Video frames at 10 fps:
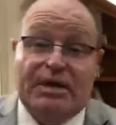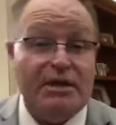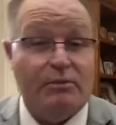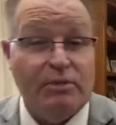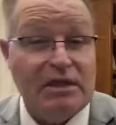
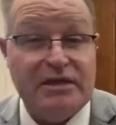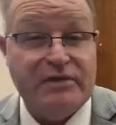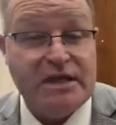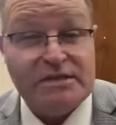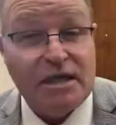Many a
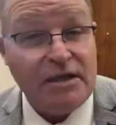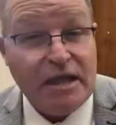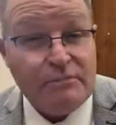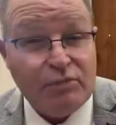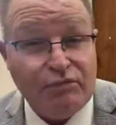believer has
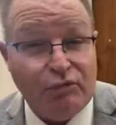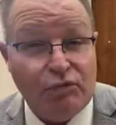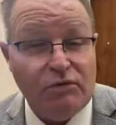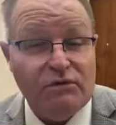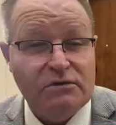done that
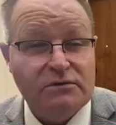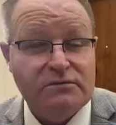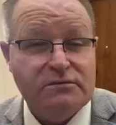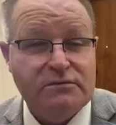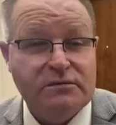before.
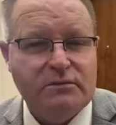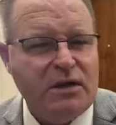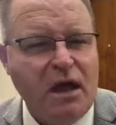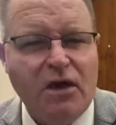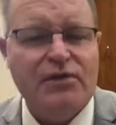
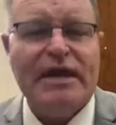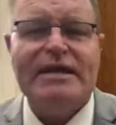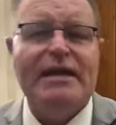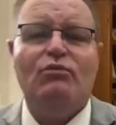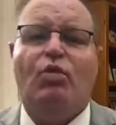No,
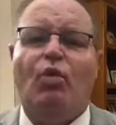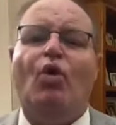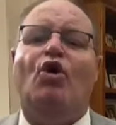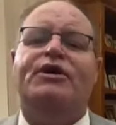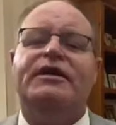they kept
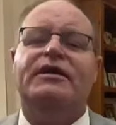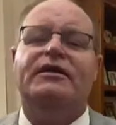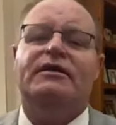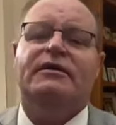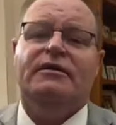
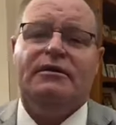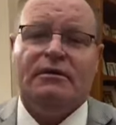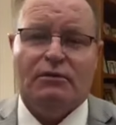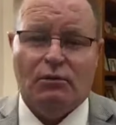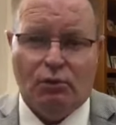walking
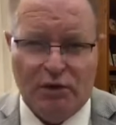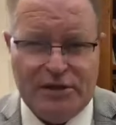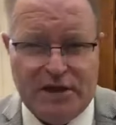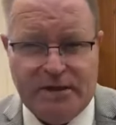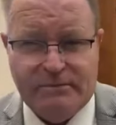
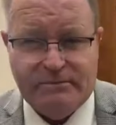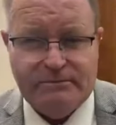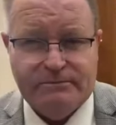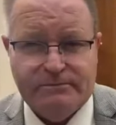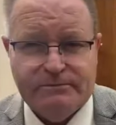with him.
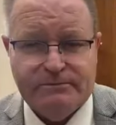